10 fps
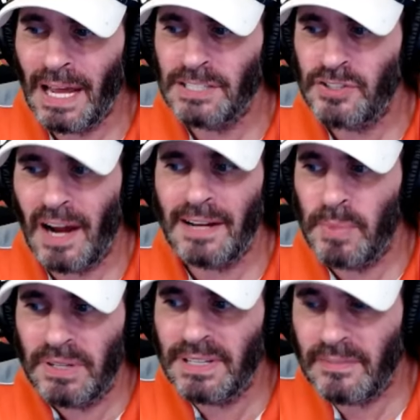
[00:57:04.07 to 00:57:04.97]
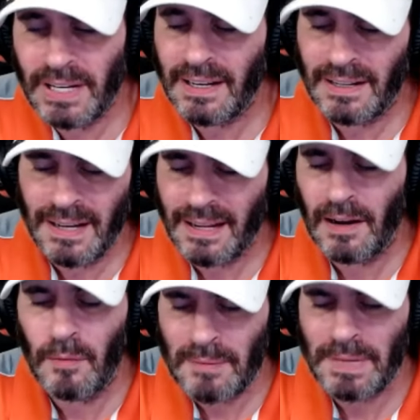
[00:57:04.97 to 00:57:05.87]
I try to believe in it, and, you know,
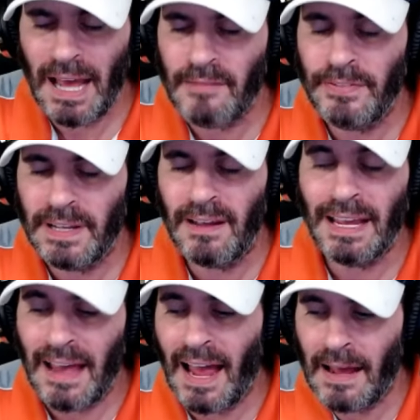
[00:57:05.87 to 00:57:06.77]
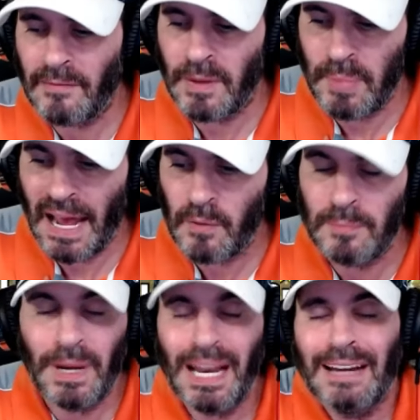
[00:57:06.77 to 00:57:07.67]
maybe I feel like I have the power,
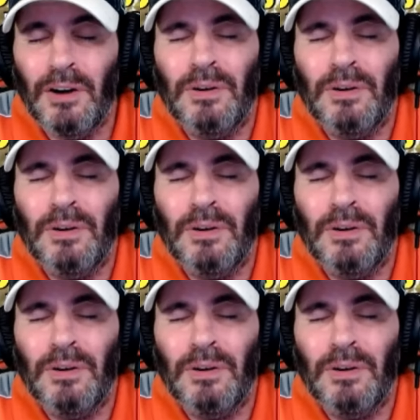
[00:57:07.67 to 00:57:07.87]
but I don't.